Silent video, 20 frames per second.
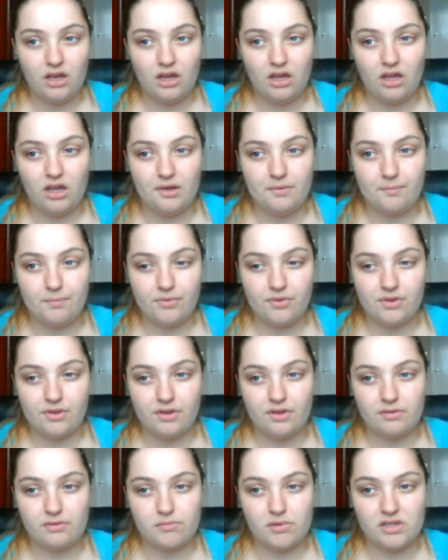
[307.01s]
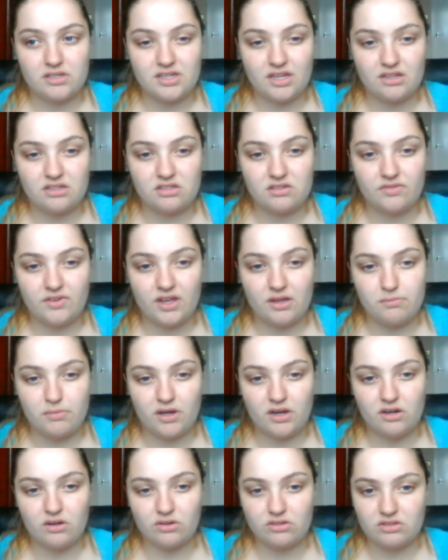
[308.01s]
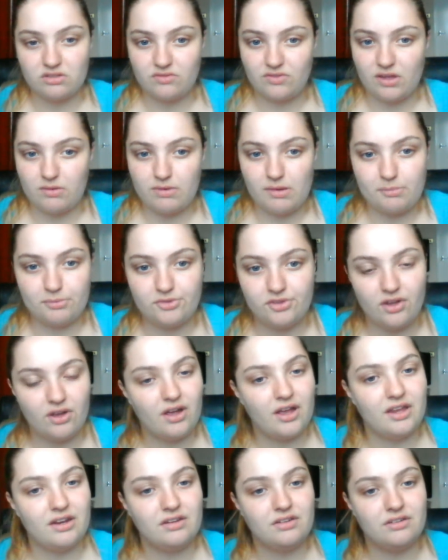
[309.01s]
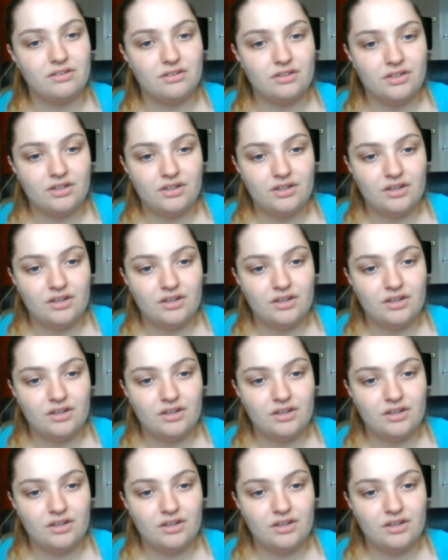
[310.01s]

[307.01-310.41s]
It, by the sounds of it and by the looks of their website and